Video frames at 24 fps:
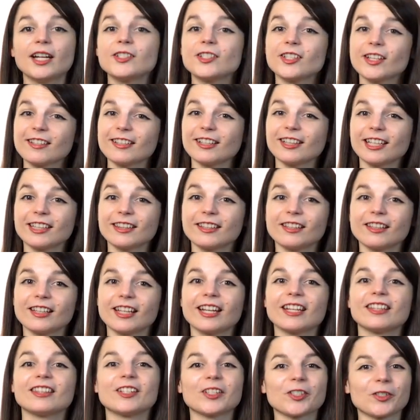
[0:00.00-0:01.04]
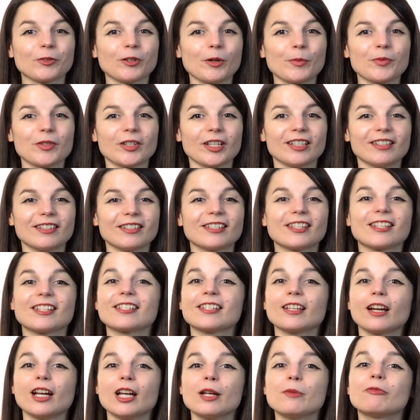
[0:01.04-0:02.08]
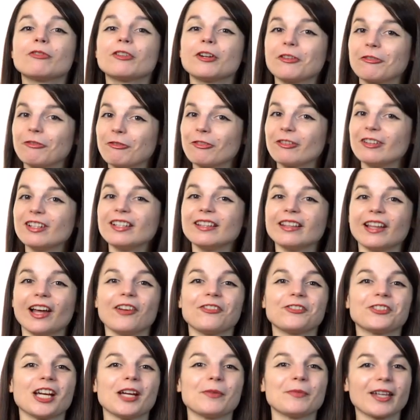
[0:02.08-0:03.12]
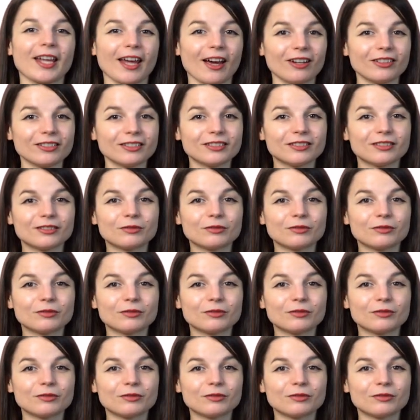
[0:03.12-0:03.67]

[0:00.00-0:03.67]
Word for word: Just click the link in the description to sign up for a free lifetime account.